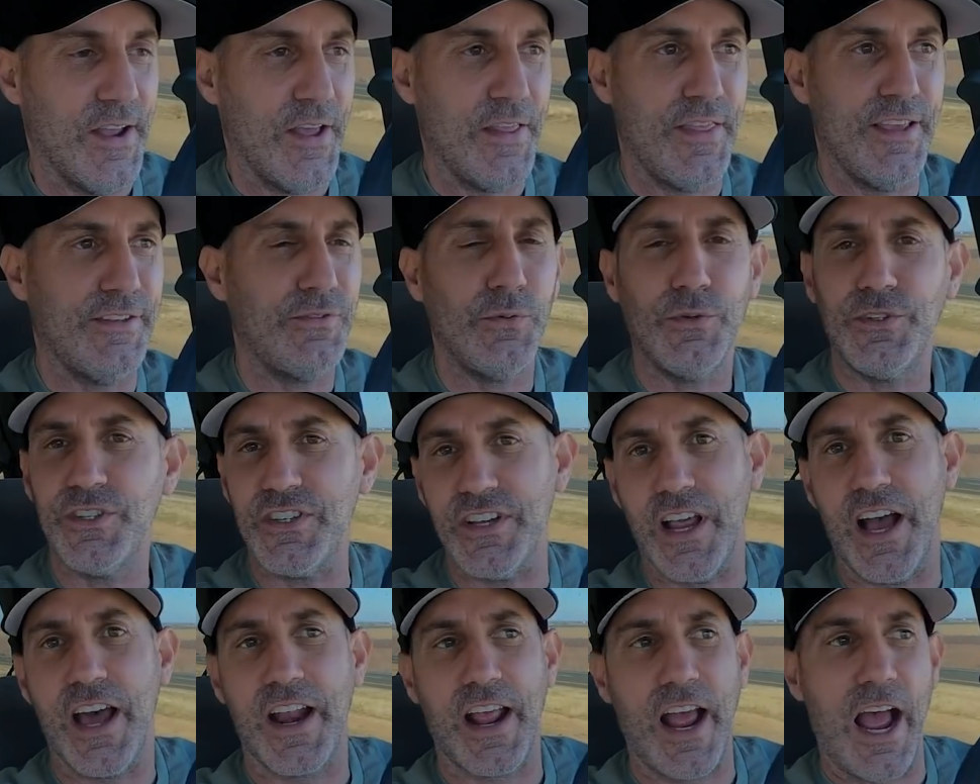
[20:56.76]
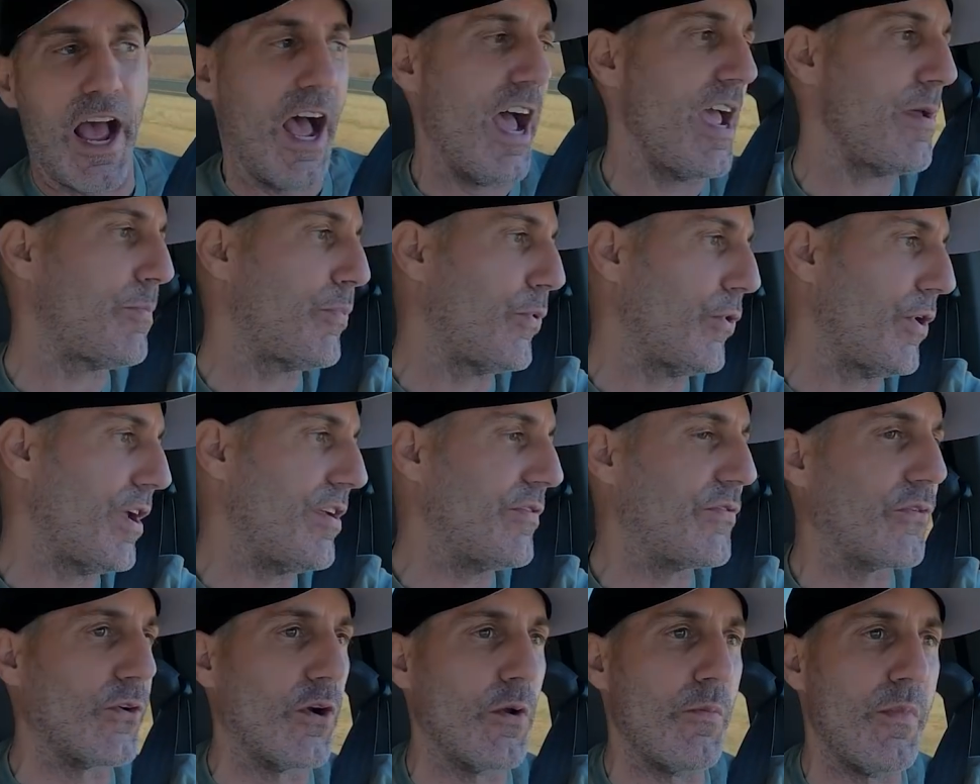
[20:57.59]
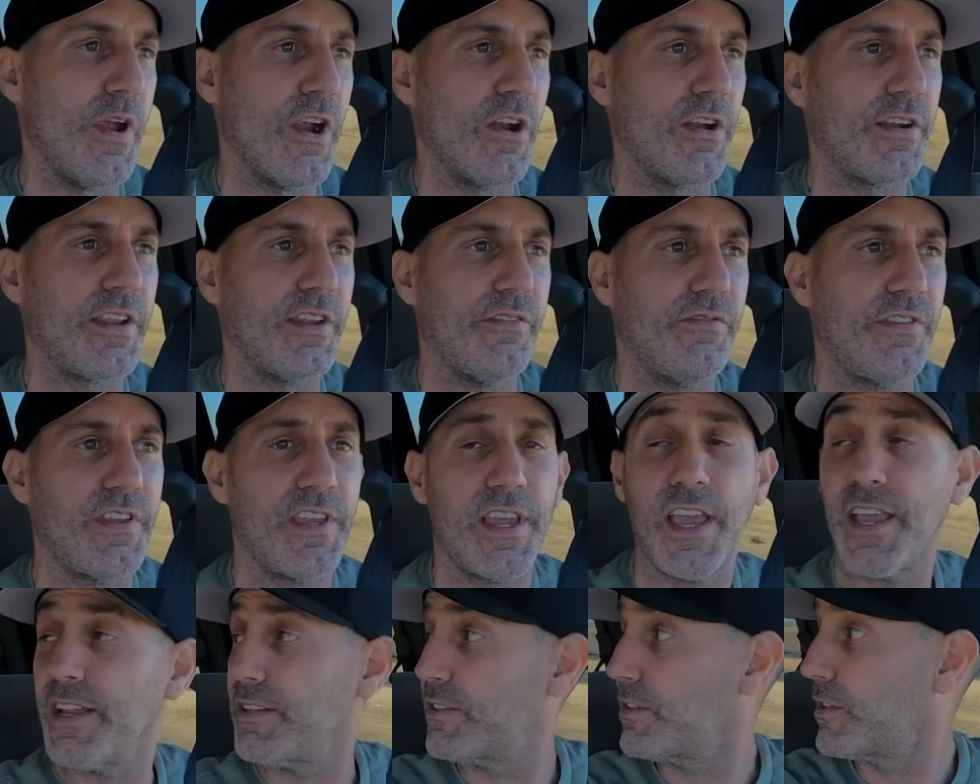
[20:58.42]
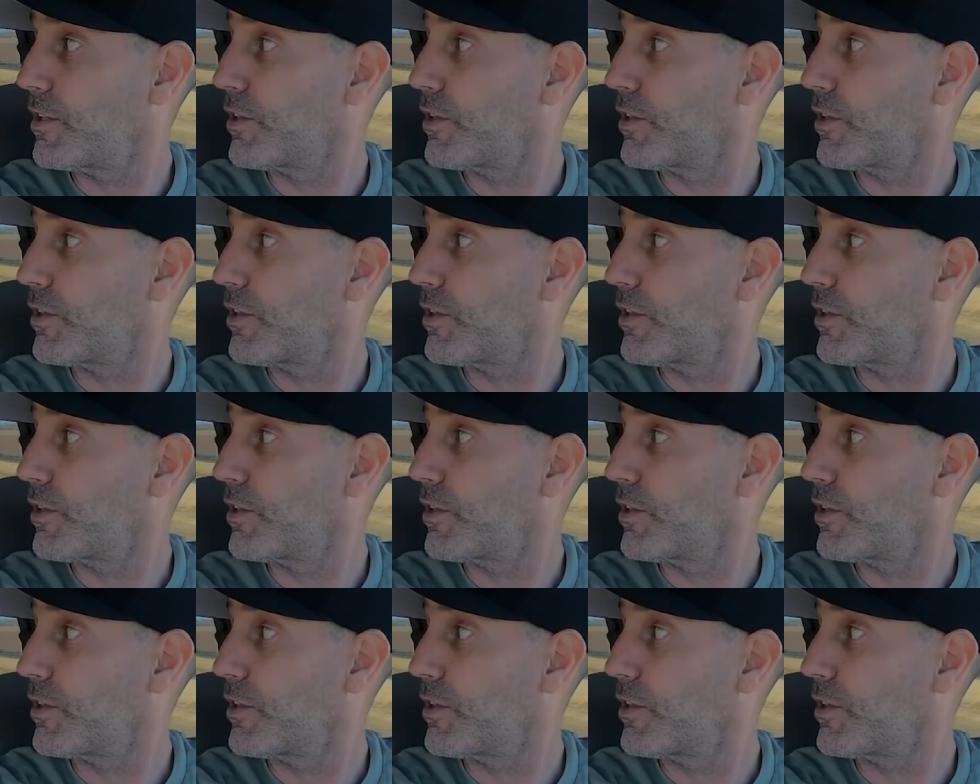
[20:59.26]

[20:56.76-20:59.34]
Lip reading: This was not a high point for American V8s.